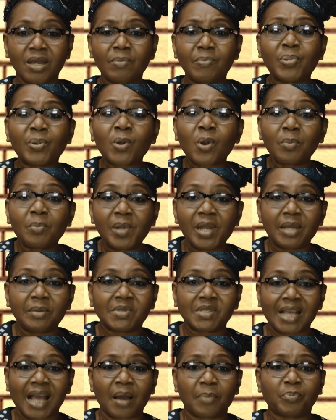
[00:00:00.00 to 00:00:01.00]

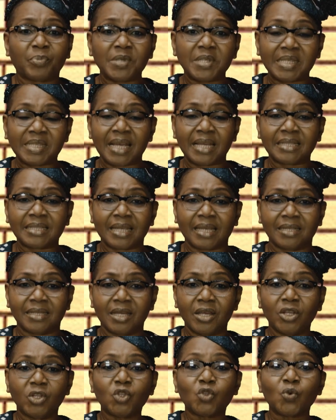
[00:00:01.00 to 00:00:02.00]
problems are presented
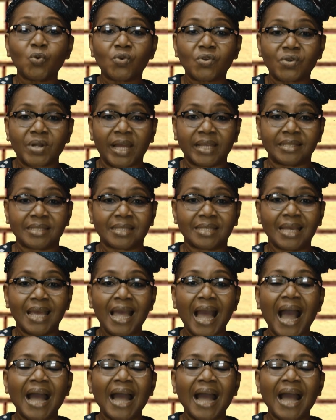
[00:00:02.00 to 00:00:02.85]
to Christ,